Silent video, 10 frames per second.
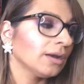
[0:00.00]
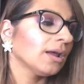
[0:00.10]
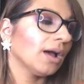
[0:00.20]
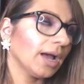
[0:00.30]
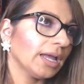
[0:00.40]

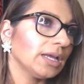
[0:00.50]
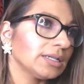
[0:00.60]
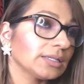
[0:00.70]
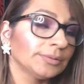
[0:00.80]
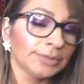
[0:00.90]

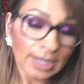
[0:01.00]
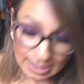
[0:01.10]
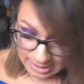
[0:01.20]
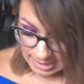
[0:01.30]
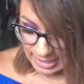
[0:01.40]
high-end?
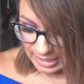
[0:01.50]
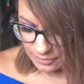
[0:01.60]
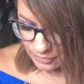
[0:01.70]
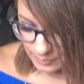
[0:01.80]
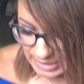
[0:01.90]
And
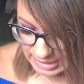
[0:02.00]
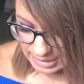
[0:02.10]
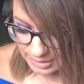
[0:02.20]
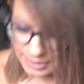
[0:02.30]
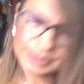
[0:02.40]
for
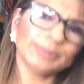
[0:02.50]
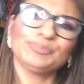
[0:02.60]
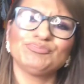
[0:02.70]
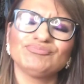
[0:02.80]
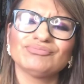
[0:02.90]
me,
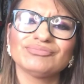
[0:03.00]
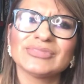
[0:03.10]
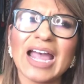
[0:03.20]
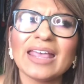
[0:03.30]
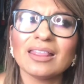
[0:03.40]

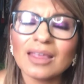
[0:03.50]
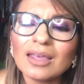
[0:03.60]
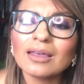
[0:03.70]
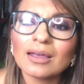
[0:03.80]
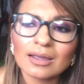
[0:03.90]
I think
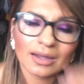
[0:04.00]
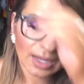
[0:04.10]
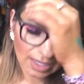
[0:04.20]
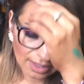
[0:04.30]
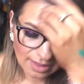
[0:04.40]

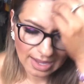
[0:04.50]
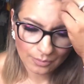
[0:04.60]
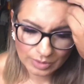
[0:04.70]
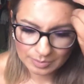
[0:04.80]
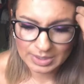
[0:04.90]
that
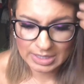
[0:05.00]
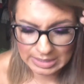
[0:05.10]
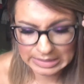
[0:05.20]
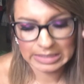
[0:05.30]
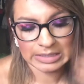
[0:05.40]
would
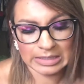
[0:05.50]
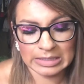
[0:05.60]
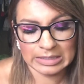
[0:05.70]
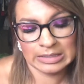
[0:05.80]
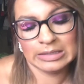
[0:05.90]
be,
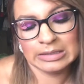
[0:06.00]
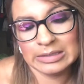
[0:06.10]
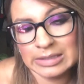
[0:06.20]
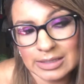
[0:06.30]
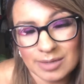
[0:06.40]

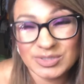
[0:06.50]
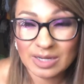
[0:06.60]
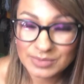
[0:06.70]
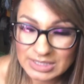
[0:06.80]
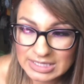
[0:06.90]

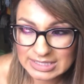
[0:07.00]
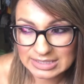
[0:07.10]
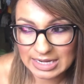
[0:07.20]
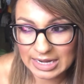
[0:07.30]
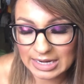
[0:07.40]
tempted to
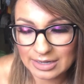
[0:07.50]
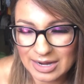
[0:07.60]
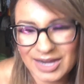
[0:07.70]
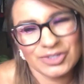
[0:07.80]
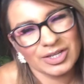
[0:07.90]
say
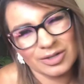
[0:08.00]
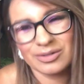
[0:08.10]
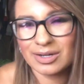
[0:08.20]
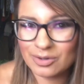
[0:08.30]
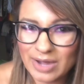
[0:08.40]
eyeshadow.
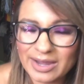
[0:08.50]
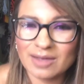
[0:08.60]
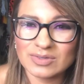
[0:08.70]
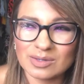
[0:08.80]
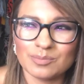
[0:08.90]
No, I have
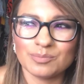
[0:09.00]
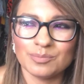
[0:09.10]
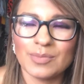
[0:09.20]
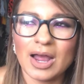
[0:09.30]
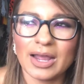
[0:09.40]
some
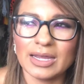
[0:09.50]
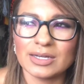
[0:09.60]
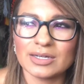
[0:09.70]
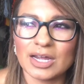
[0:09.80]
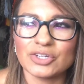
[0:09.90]
high-end
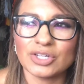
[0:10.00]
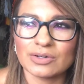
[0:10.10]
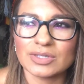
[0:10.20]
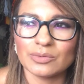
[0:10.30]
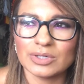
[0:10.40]

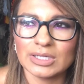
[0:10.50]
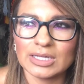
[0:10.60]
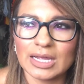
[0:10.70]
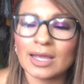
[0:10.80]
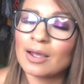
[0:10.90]
eyeshadows I really
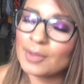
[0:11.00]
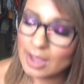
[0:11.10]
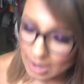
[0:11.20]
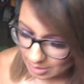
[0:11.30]
like. I'm